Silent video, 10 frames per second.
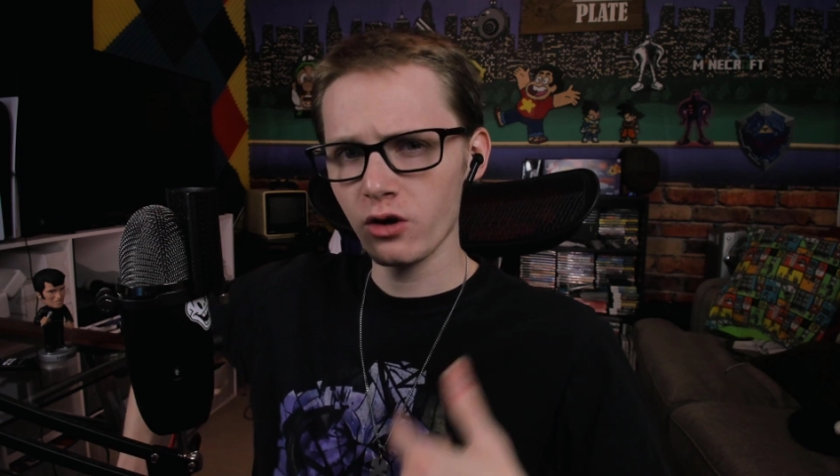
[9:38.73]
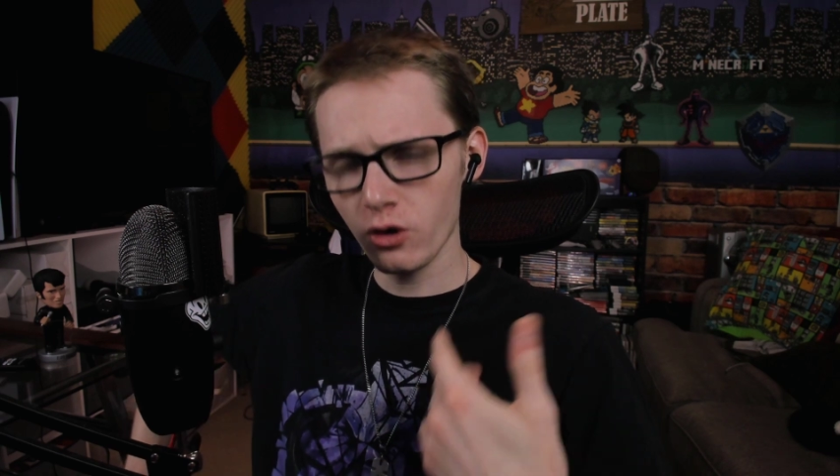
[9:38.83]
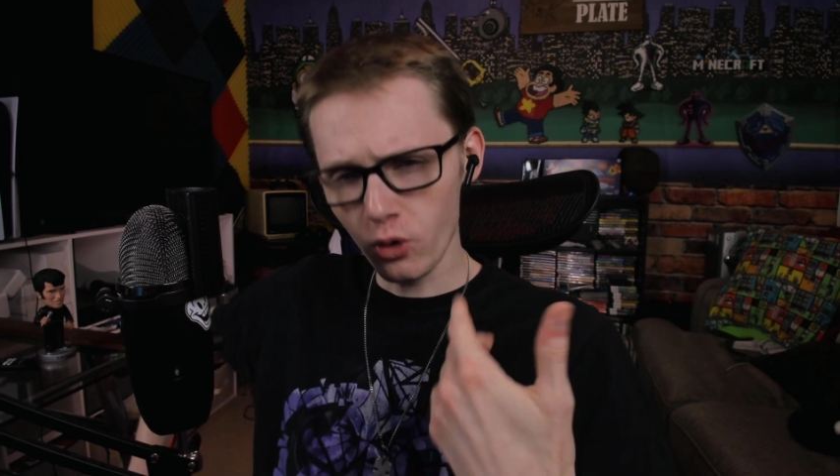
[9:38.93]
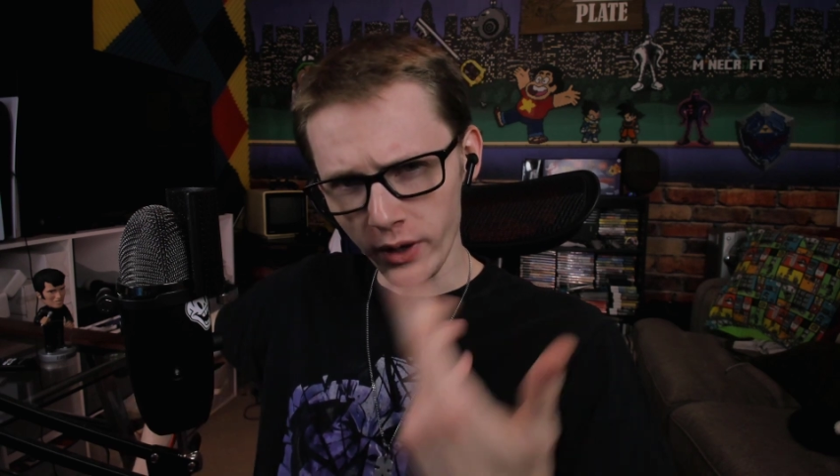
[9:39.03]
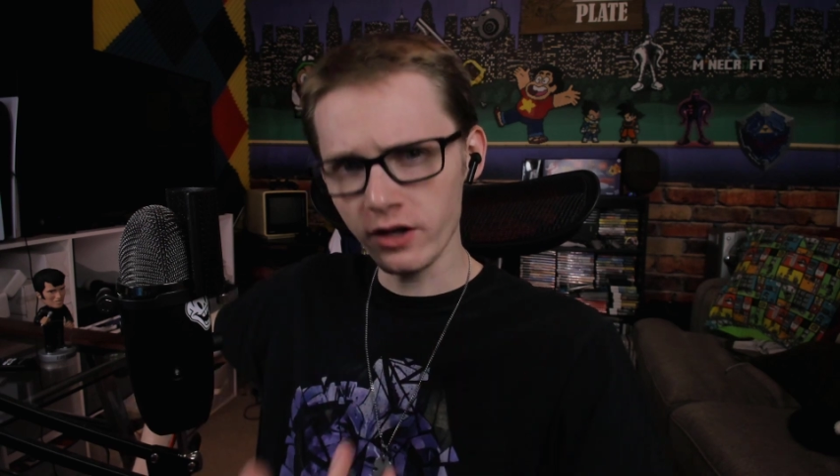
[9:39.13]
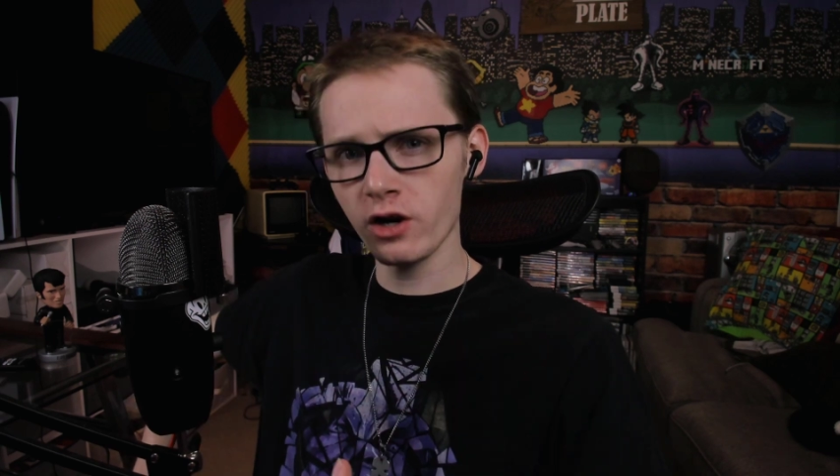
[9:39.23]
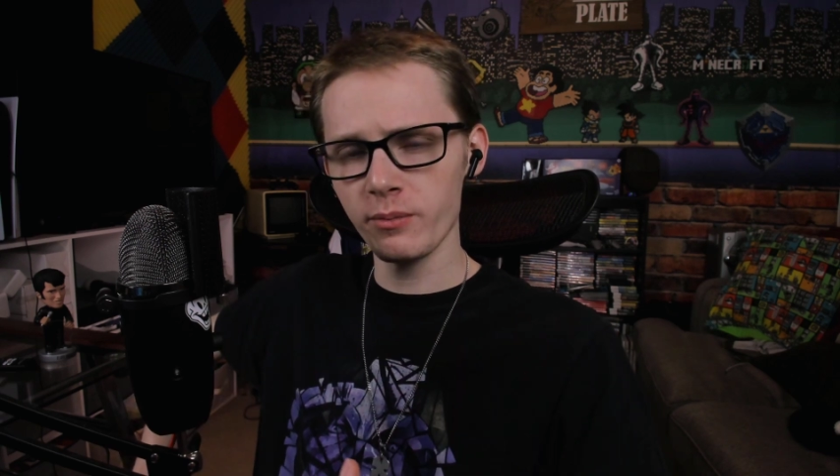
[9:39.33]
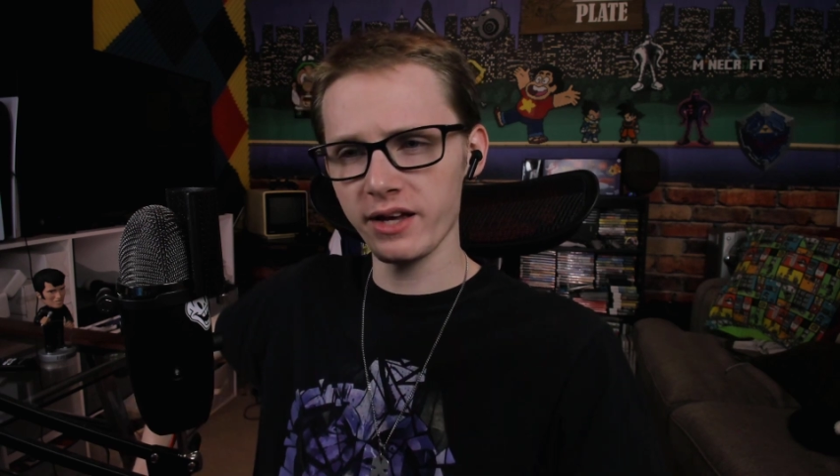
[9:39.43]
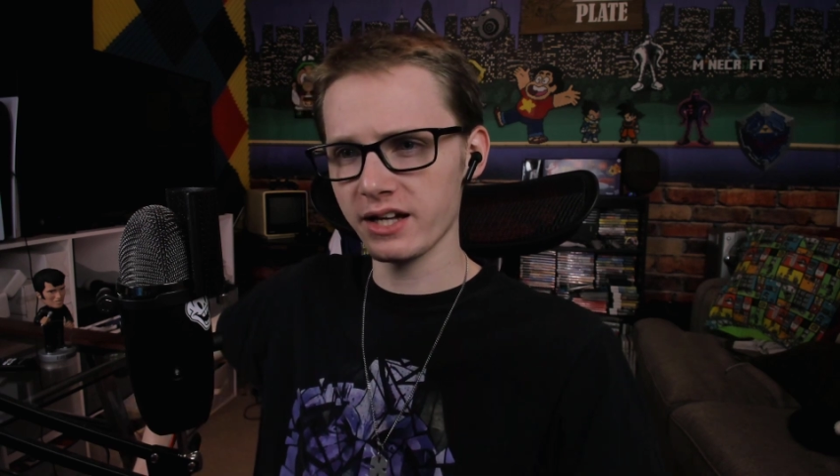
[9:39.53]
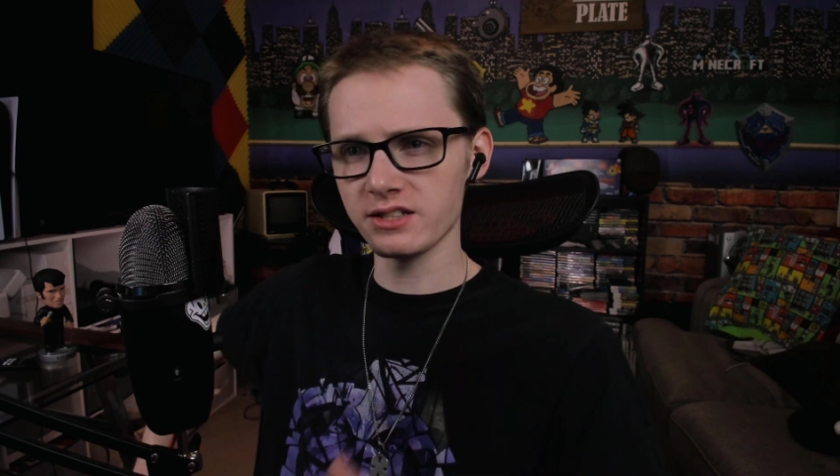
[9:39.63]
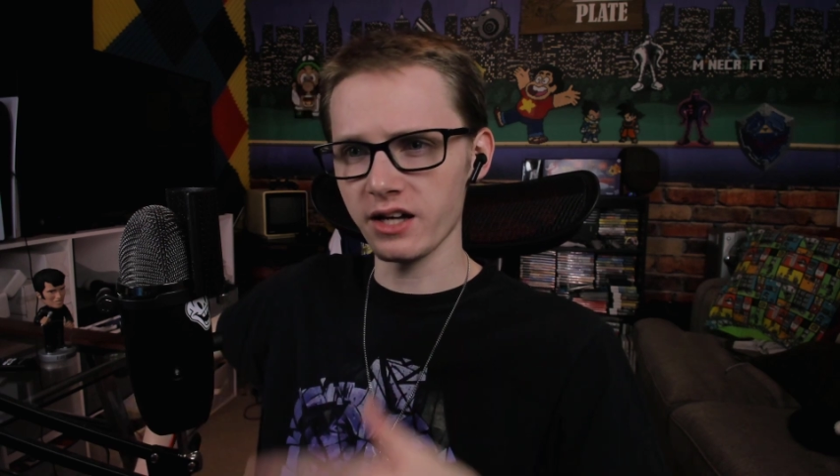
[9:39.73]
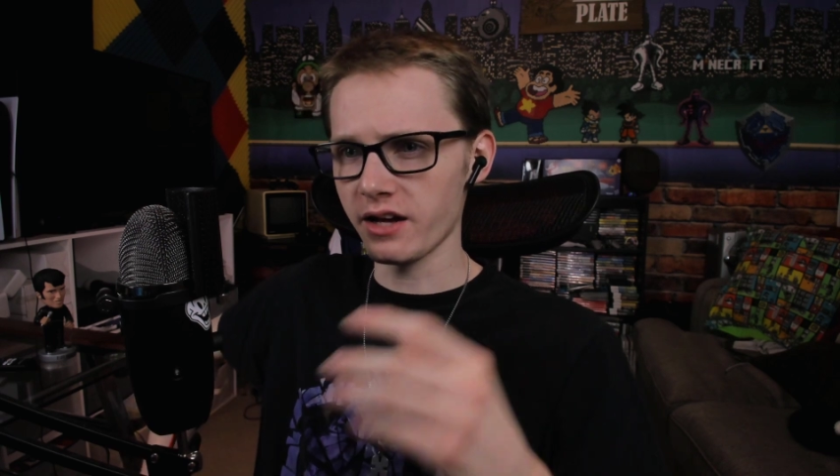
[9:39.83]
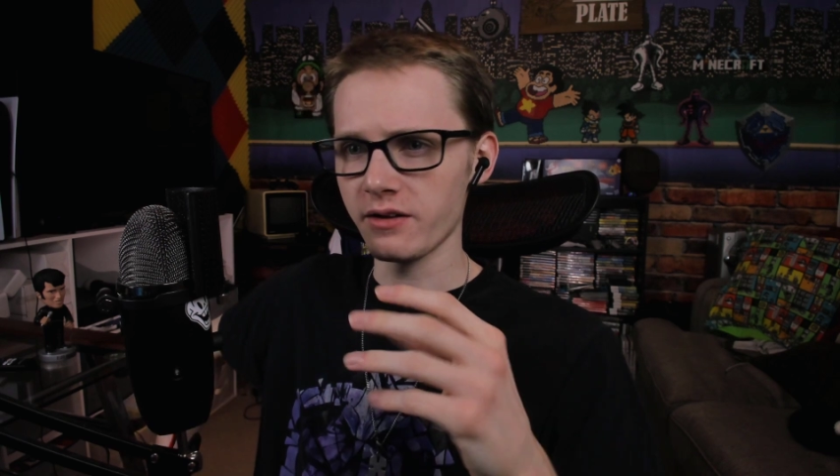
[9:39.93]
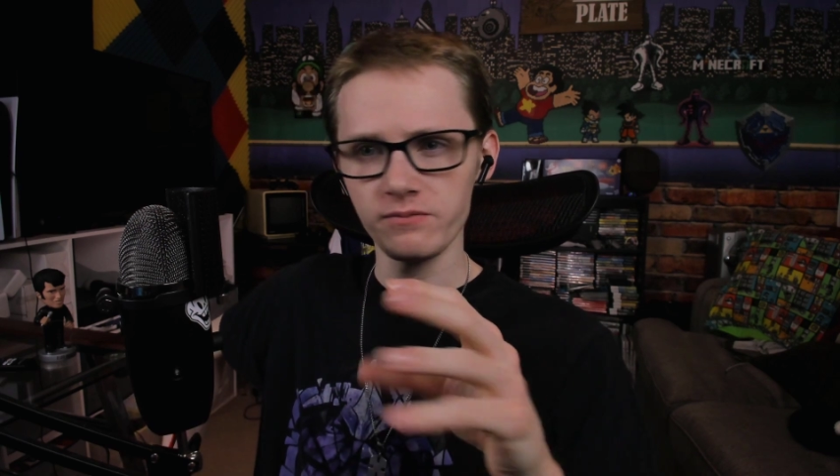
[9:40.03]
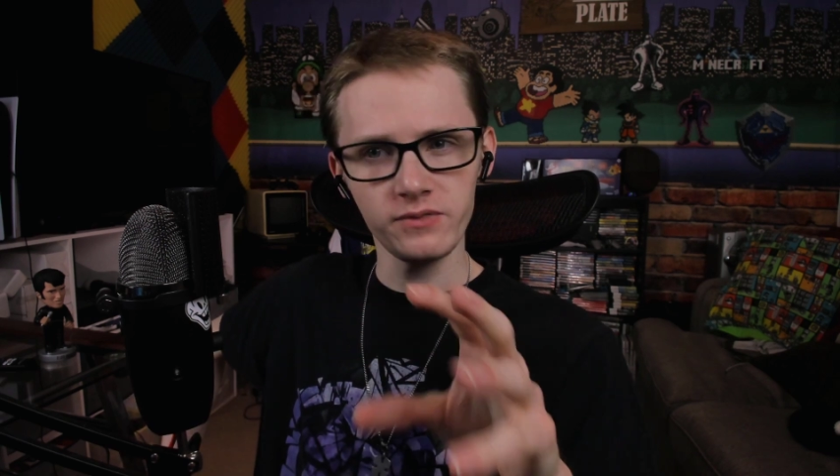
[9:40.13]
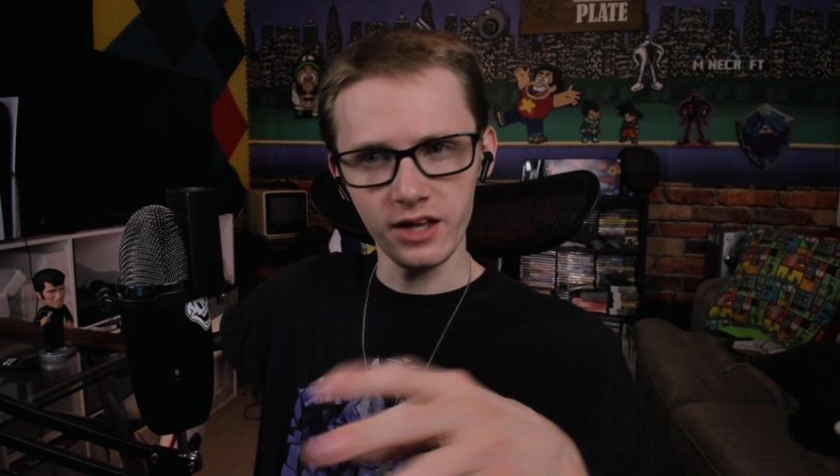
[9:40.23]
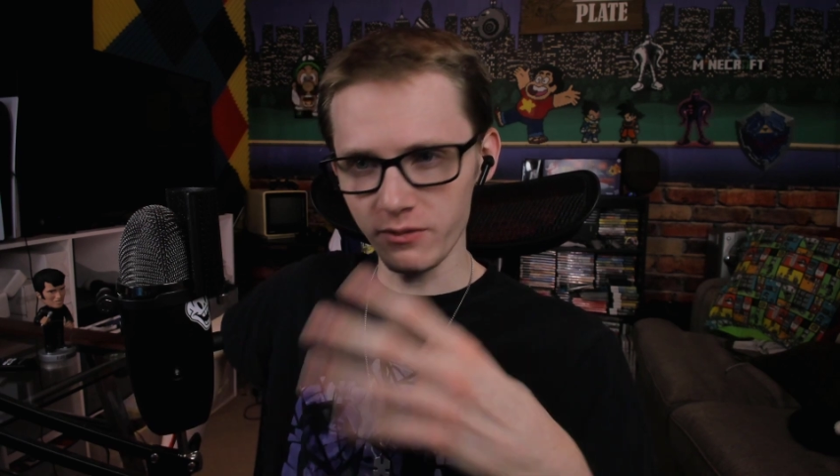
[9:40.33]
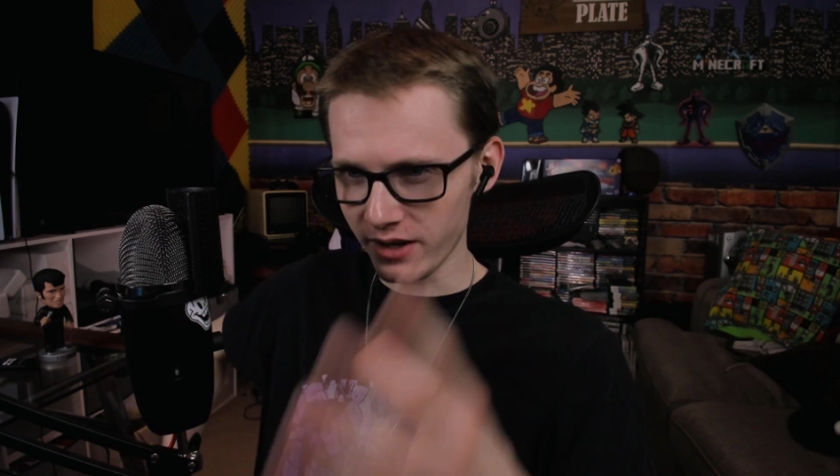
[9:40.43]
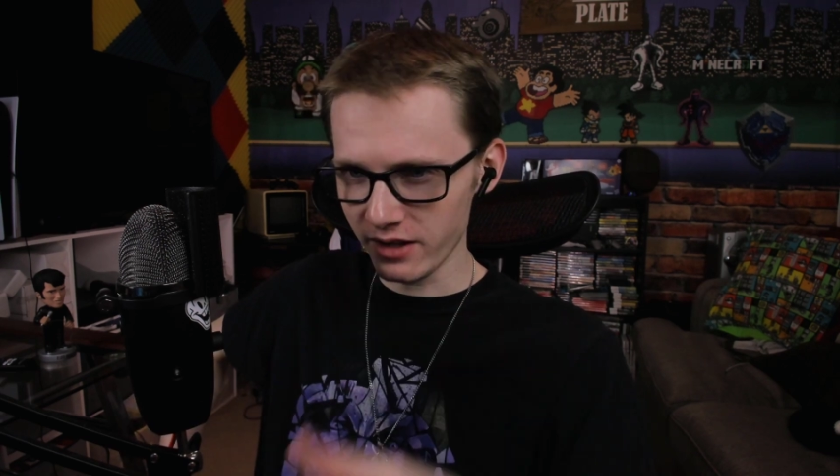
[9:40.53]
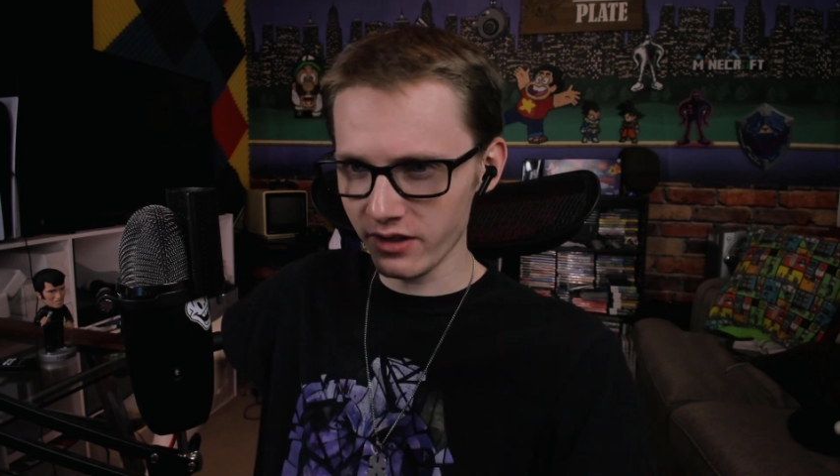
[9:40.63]
quicker because
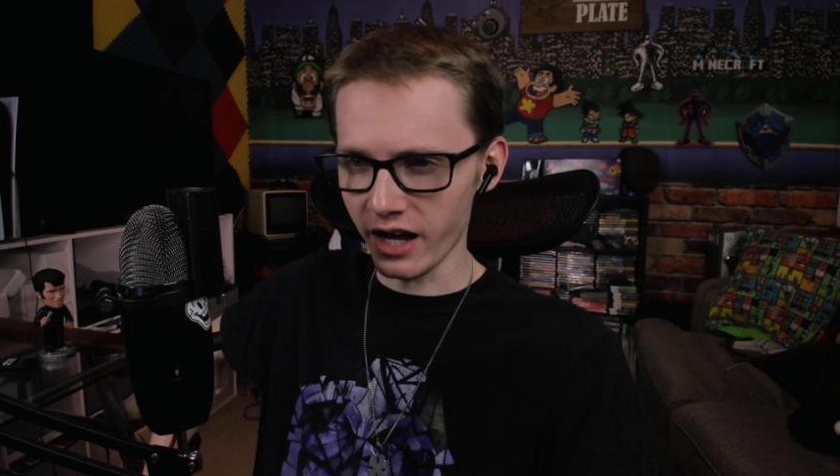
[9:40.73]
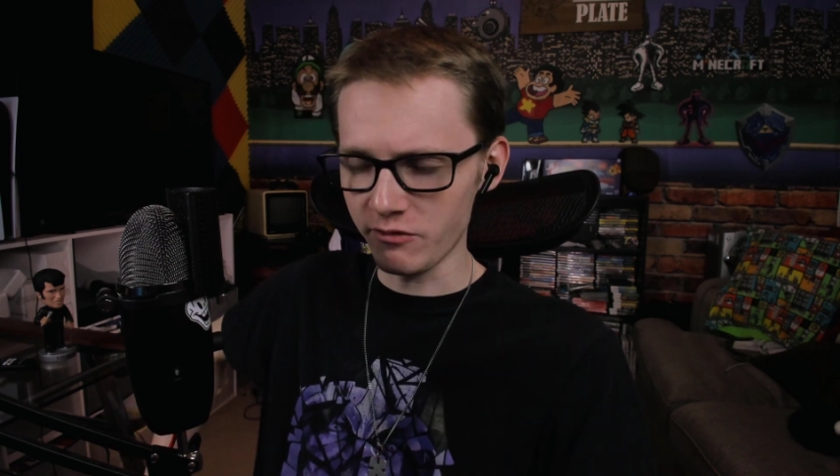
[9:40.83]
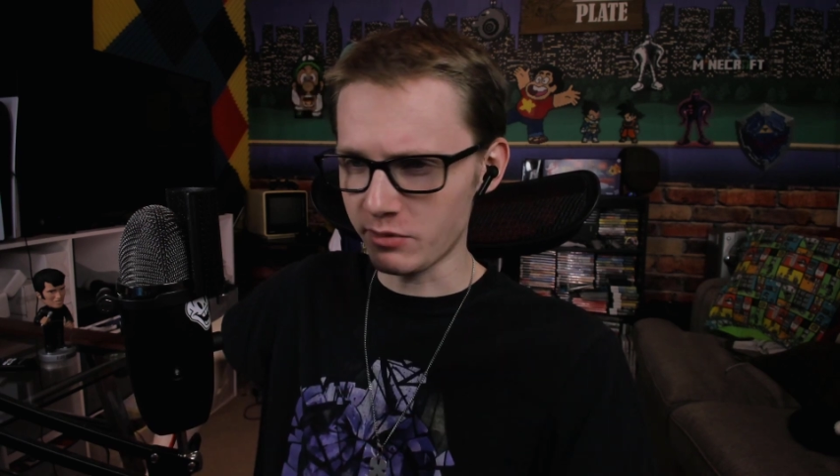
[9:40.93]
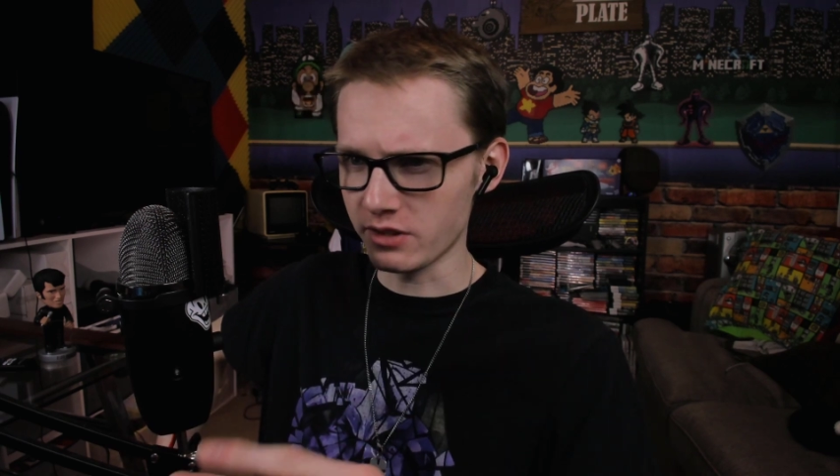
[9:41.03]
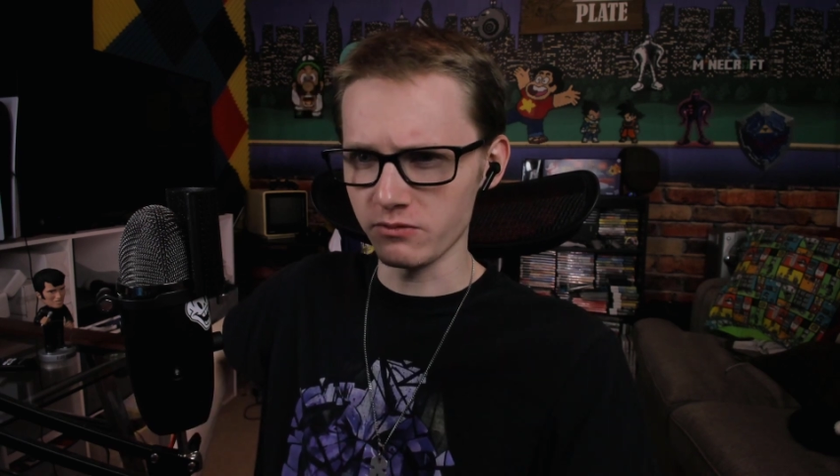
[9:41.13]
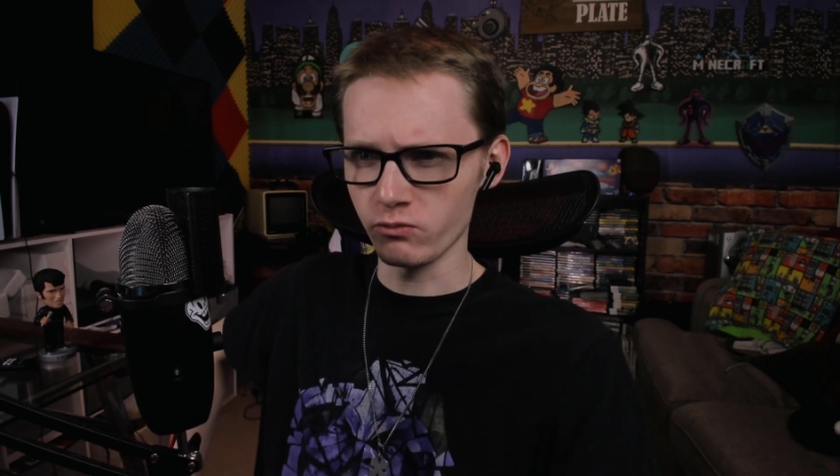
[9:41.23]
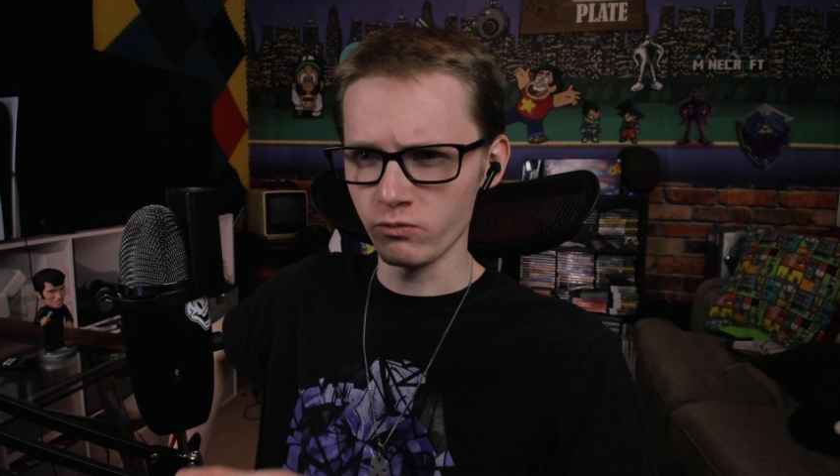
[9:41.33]
admittedly I've been